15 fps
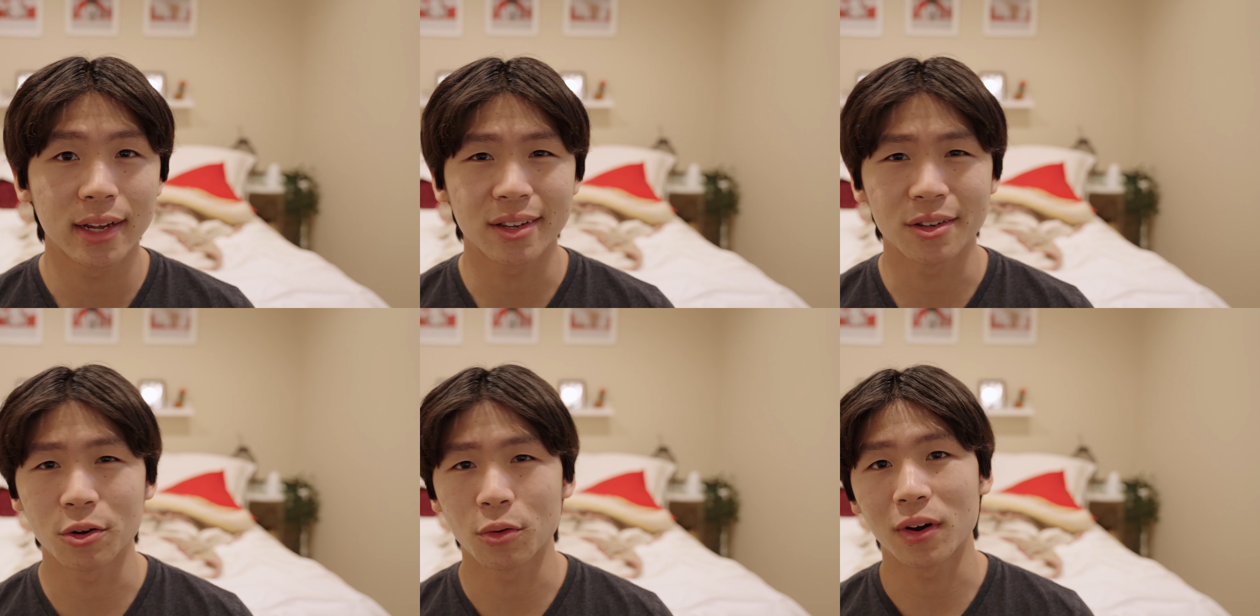
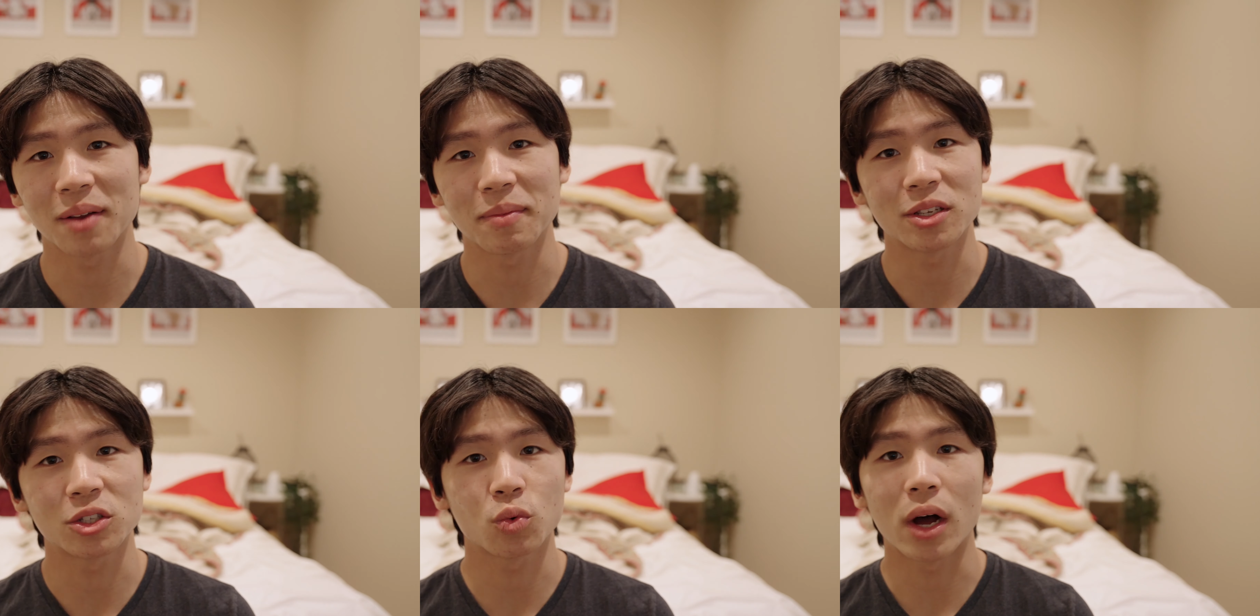You don't want to
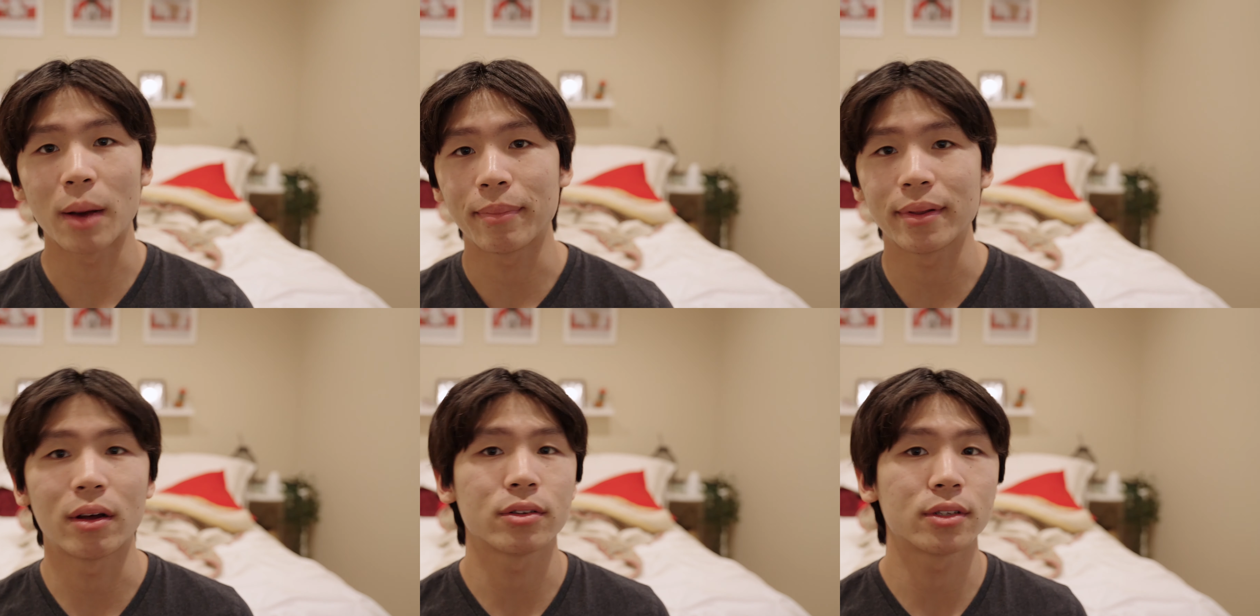be
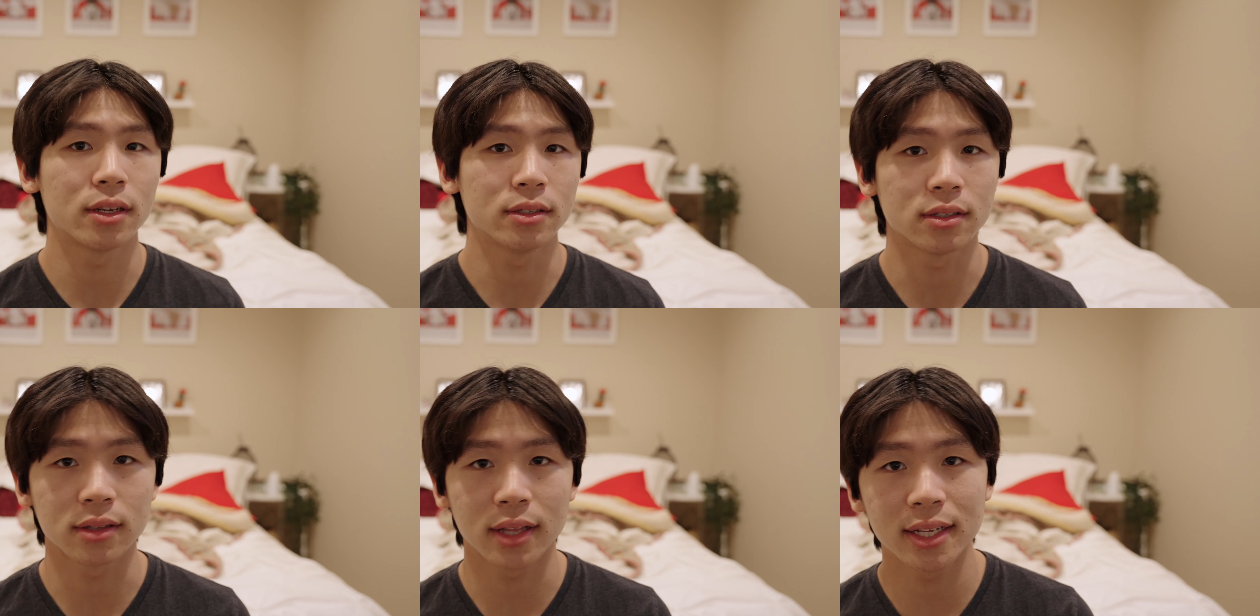swapping out
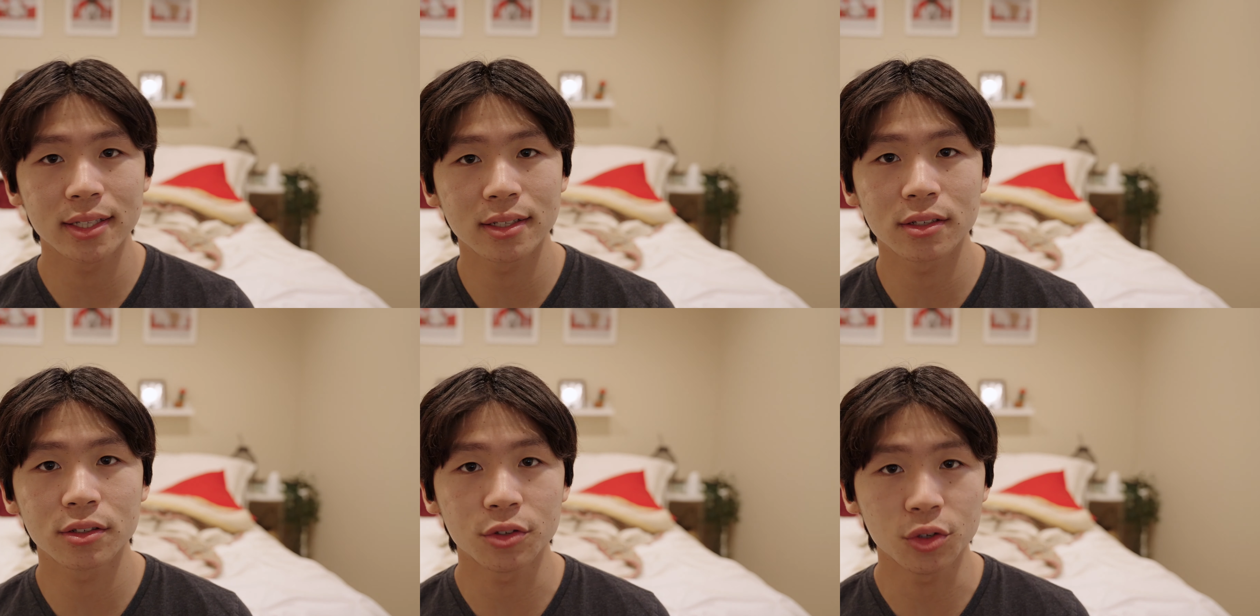tons of
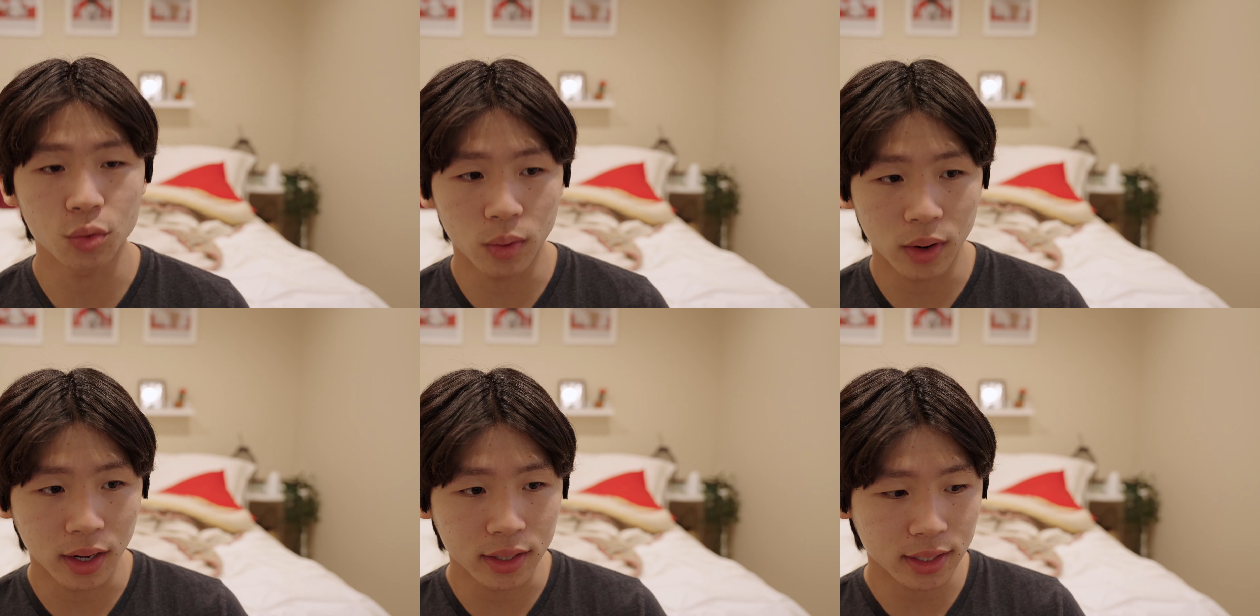lenses. You
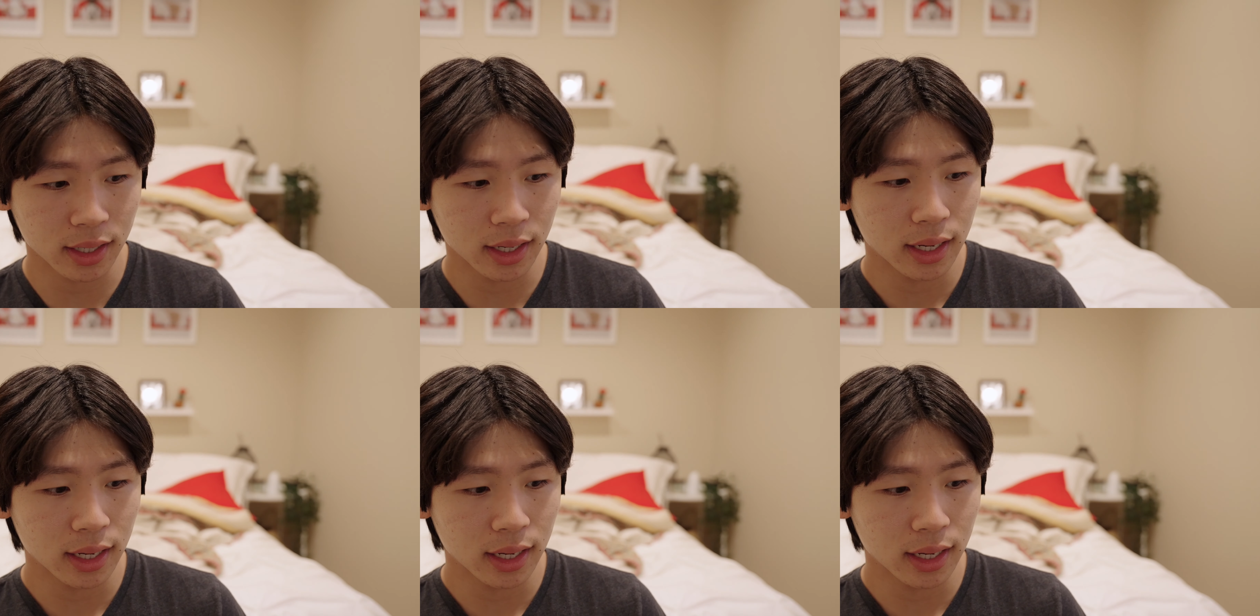want